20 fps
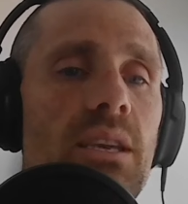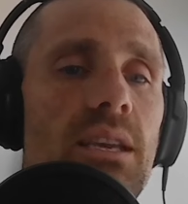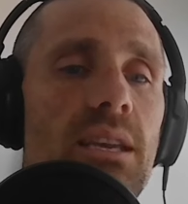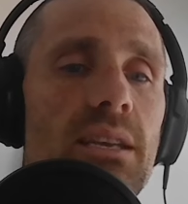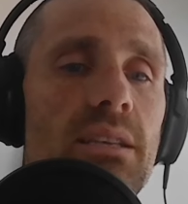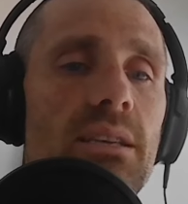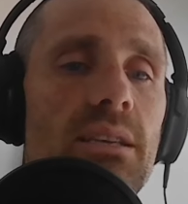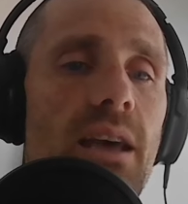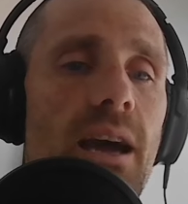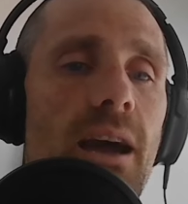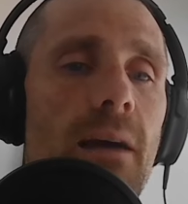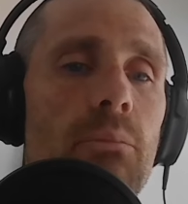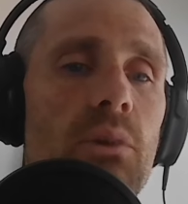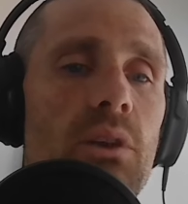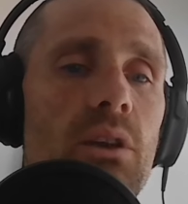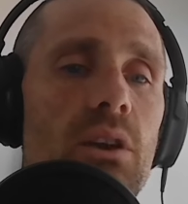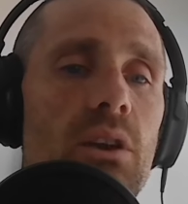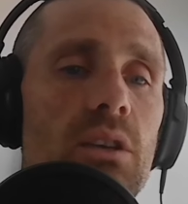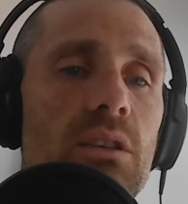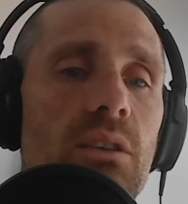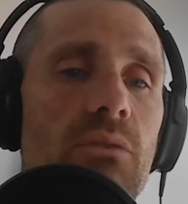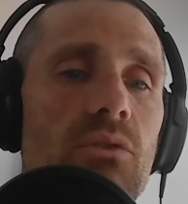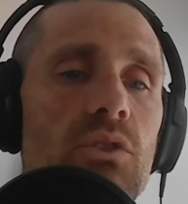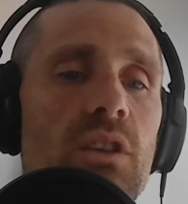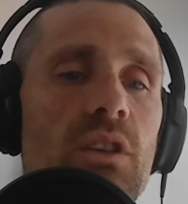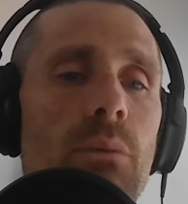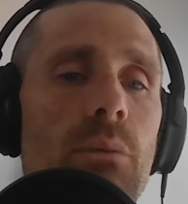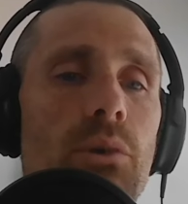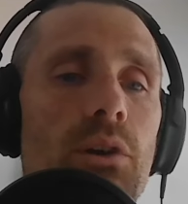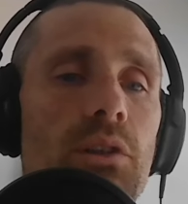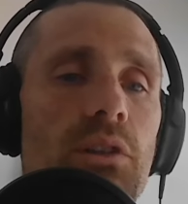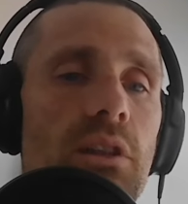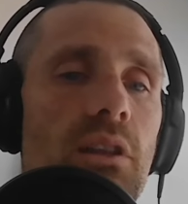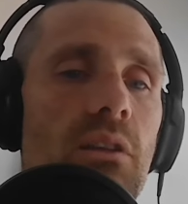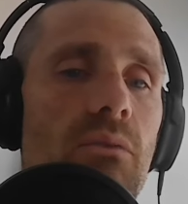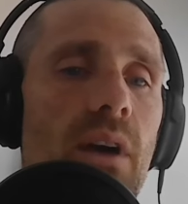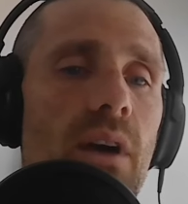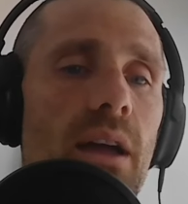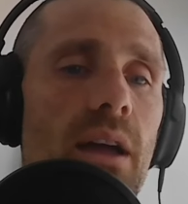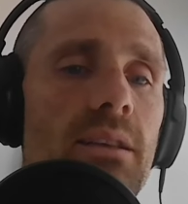key to that because if you separate the
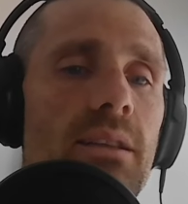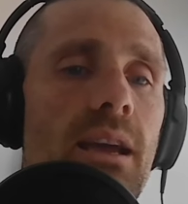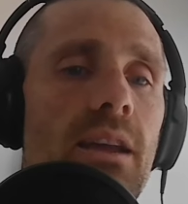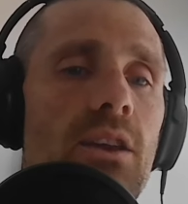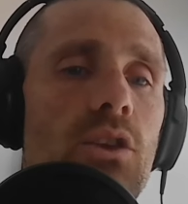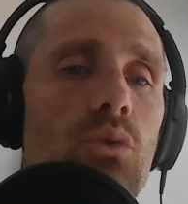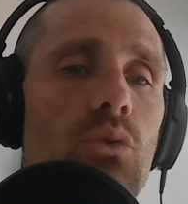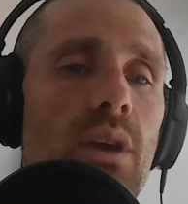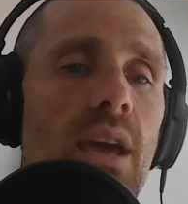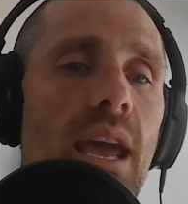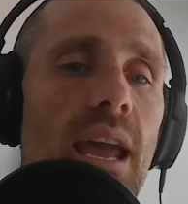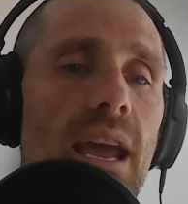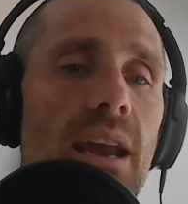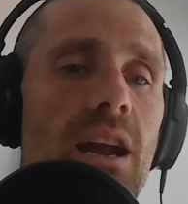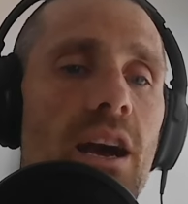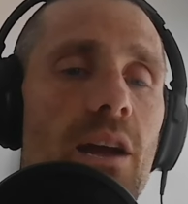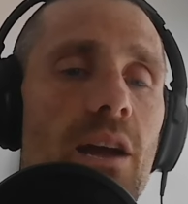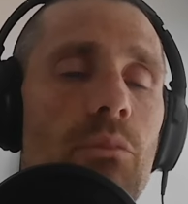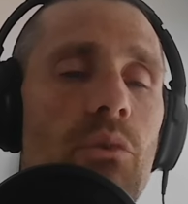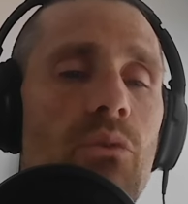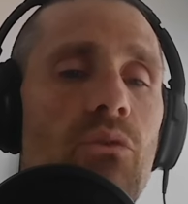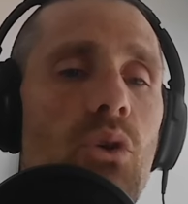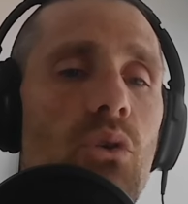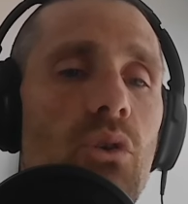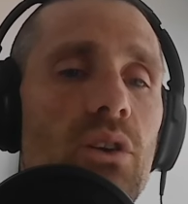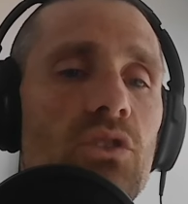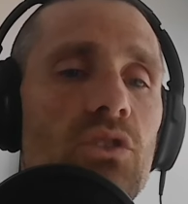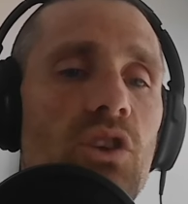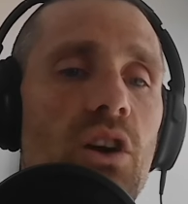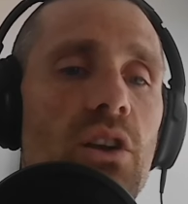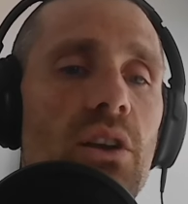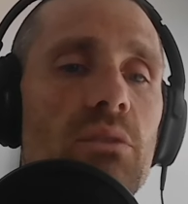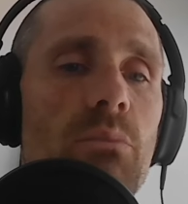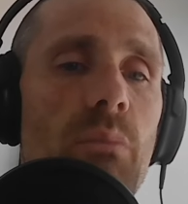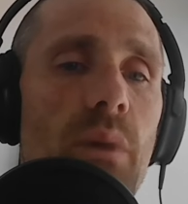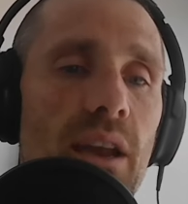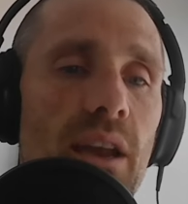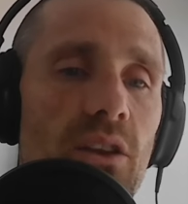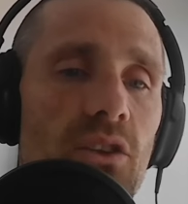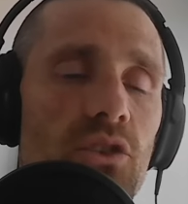event, then you can hyper focus on its
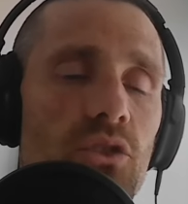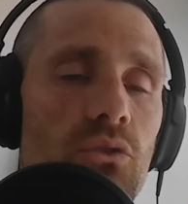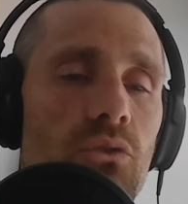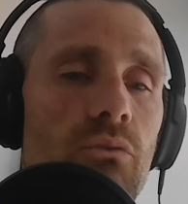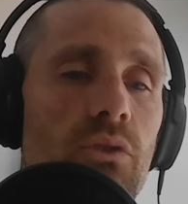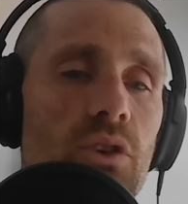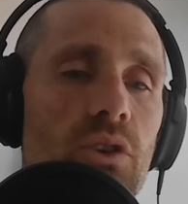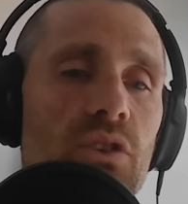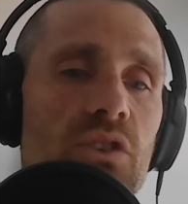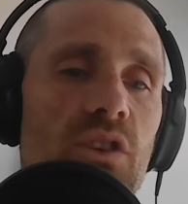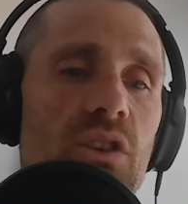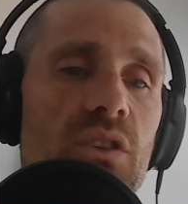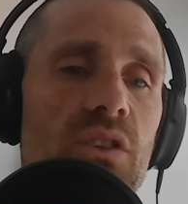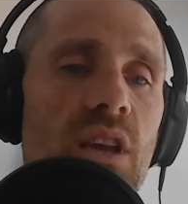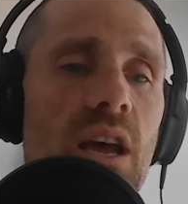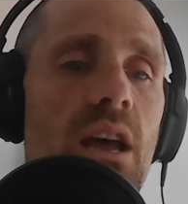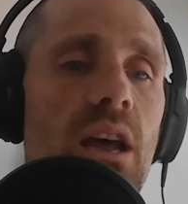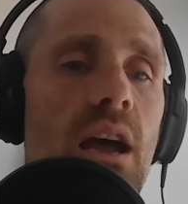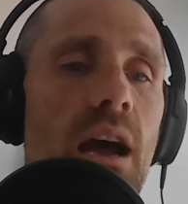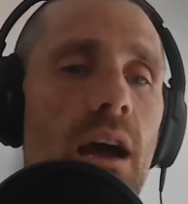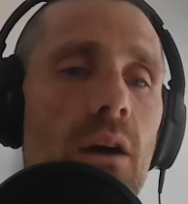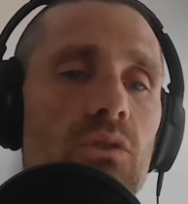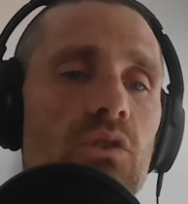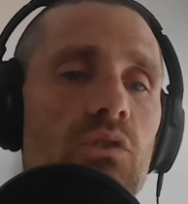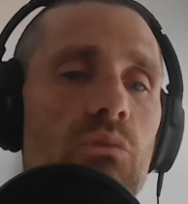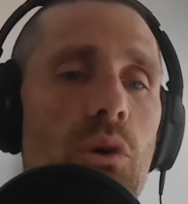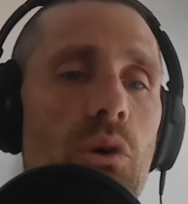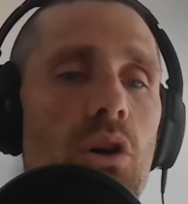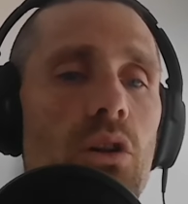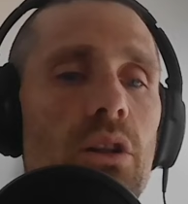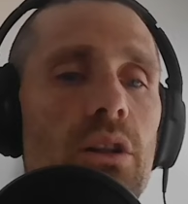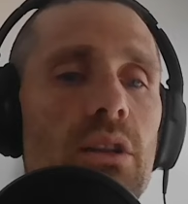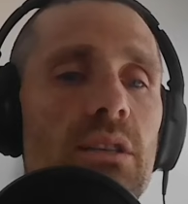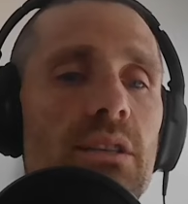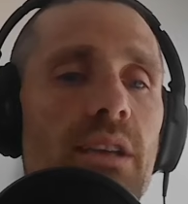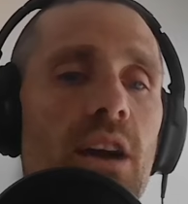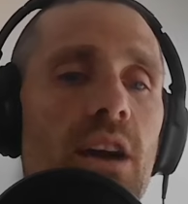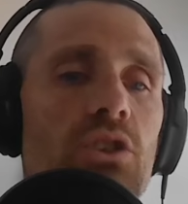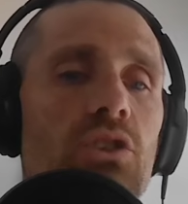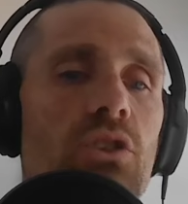magnitude versus how small it
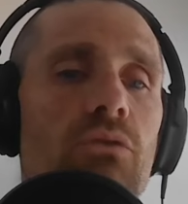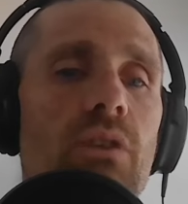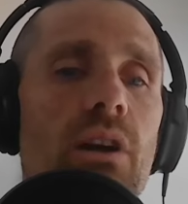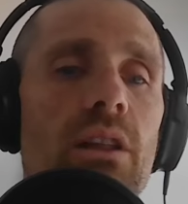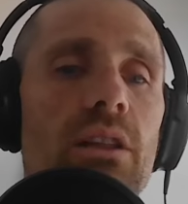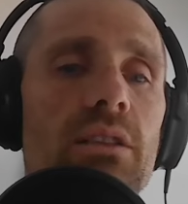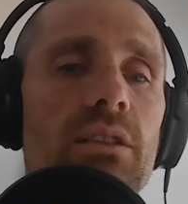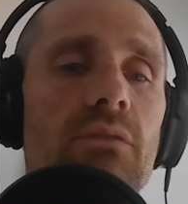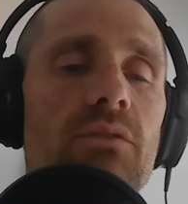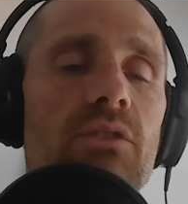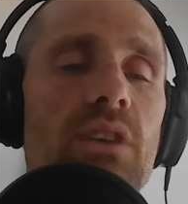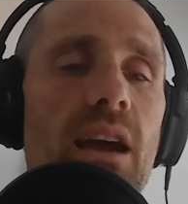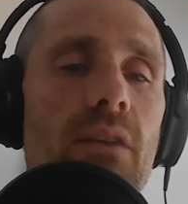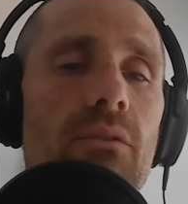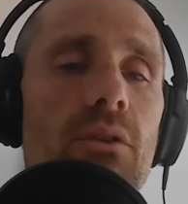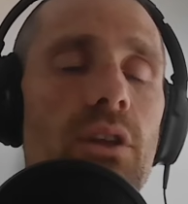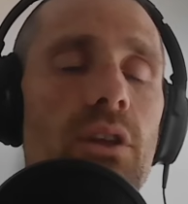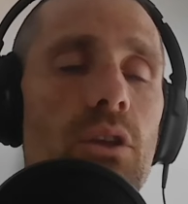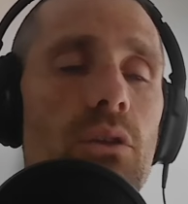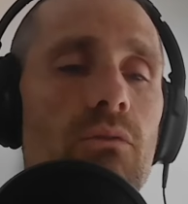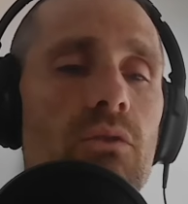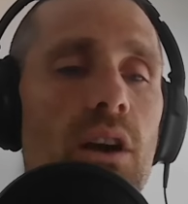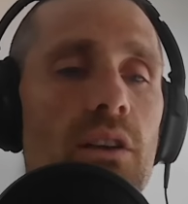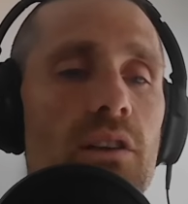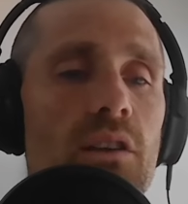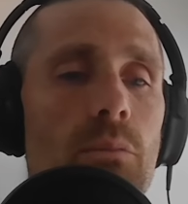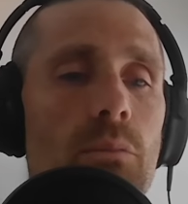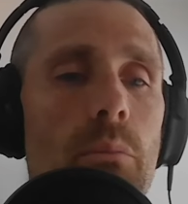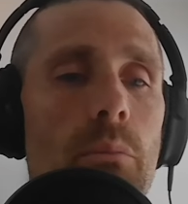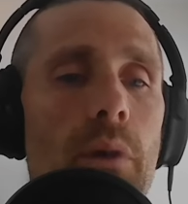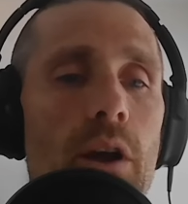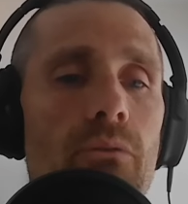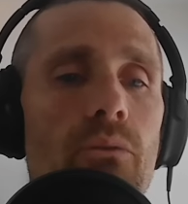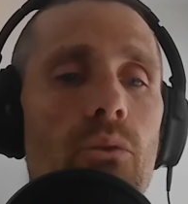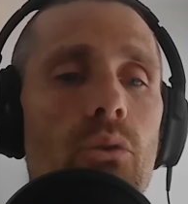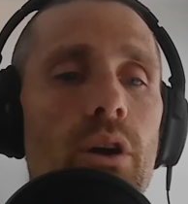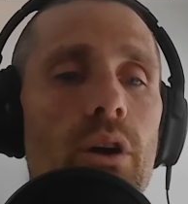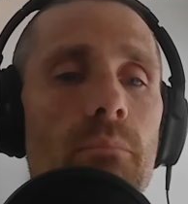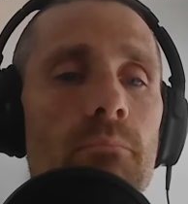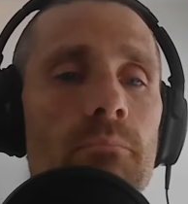is actually relative to everything you've done to prepare
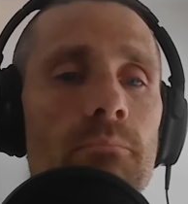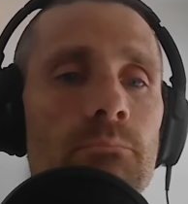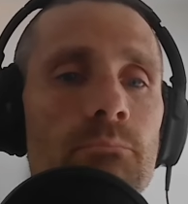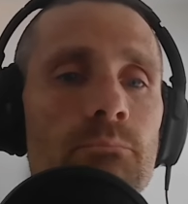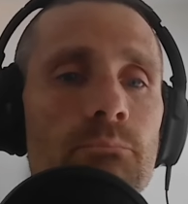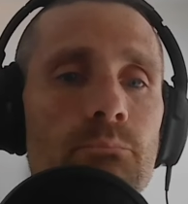for it.